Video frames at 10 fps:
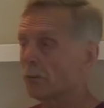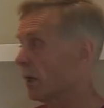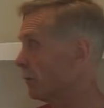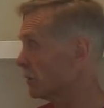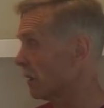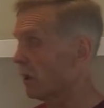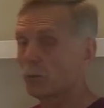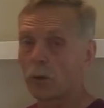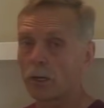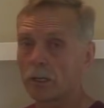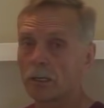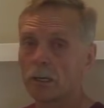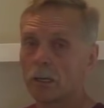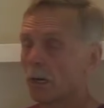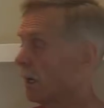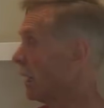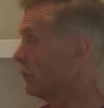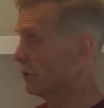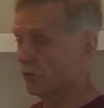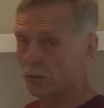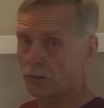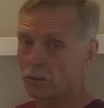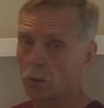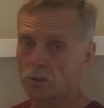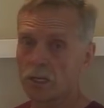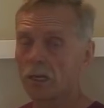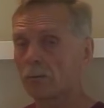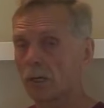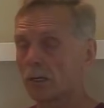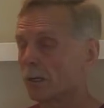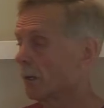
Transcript: when I put the hardware in, I would have drilled these holes then, but